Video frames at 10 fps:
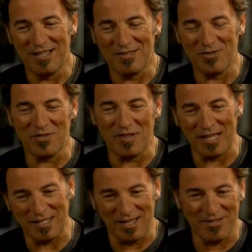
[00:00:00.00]
it's sort of
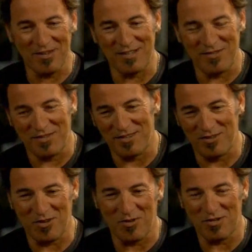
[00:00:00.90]
like this. All right, so
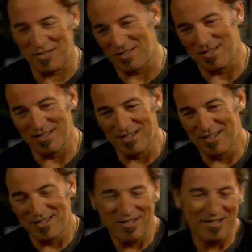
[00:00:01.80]
you're going to
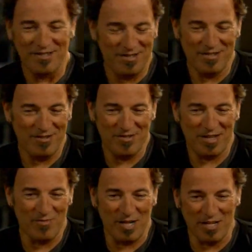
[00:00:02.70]
you're
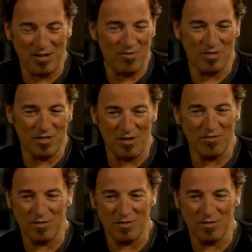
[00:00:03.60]
getting ready to go to the show.